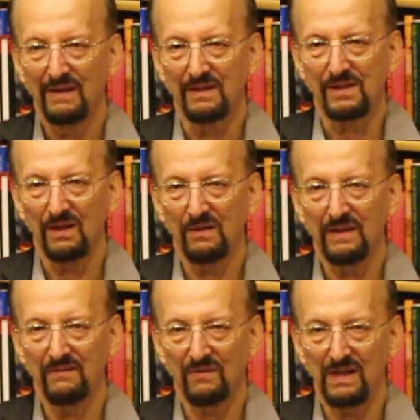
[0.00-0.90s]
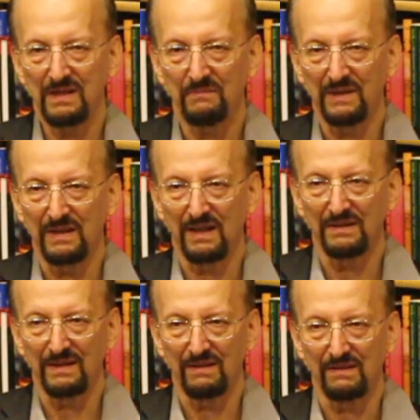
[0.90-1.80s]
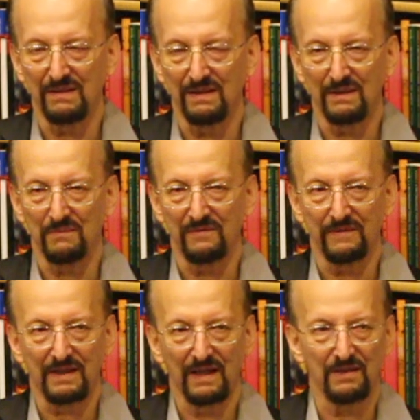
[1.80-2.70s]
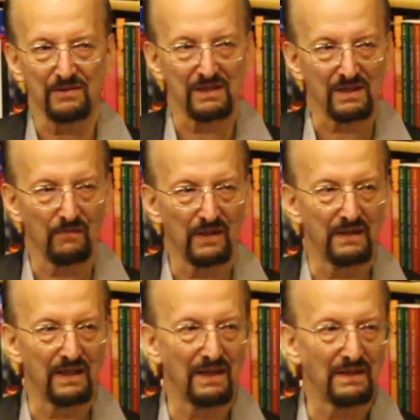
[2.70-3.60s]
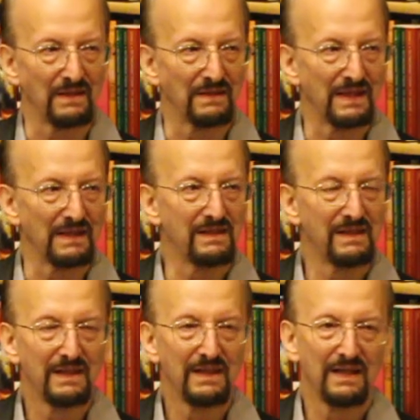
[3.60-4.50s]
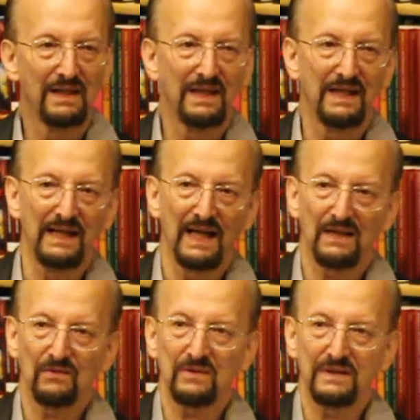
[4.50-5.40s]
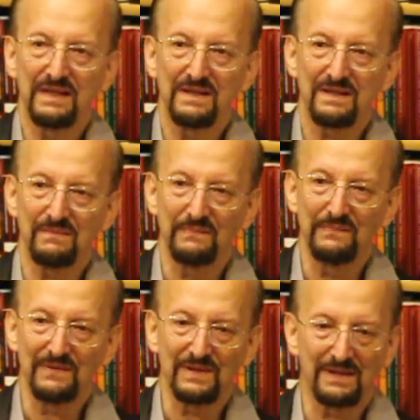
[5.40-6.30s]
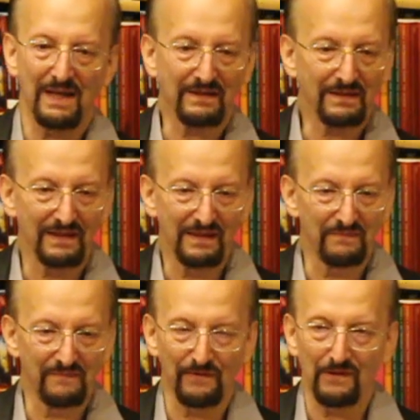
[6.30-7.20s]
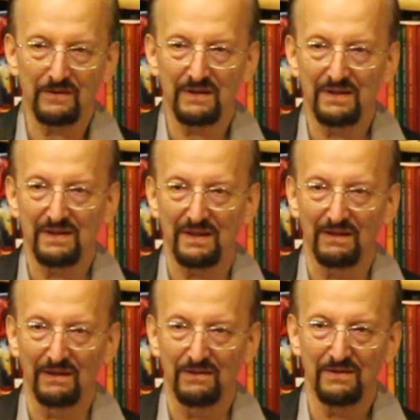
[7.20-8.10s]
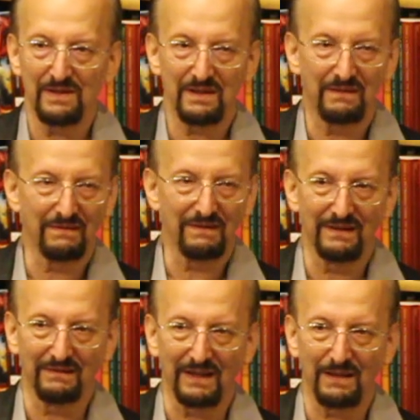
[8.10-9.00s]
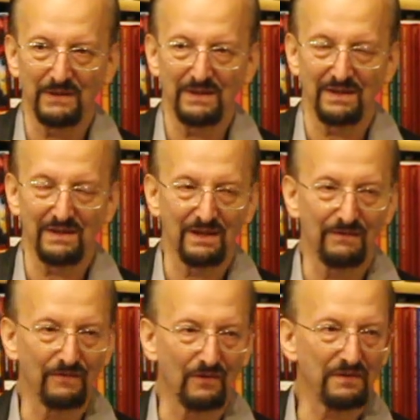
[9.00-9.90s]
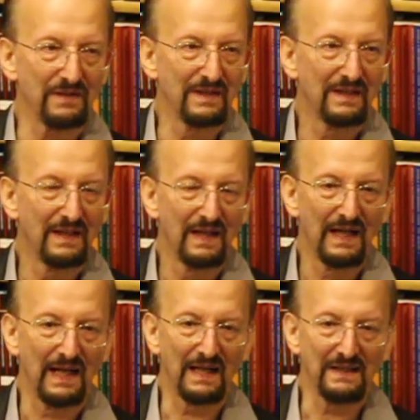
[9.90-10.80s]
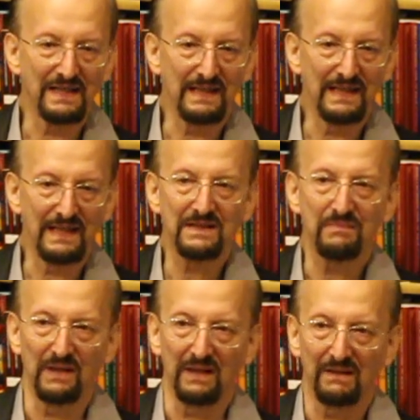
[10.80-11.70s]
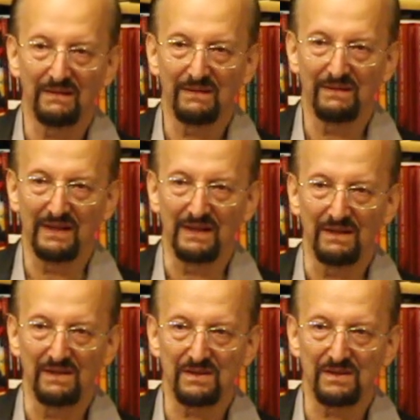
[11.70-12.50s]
And so he invited me down there on a number of occasions. I went down, and then he had all these stuck in folders and loose and in cupboards and so forth, and he lent me these.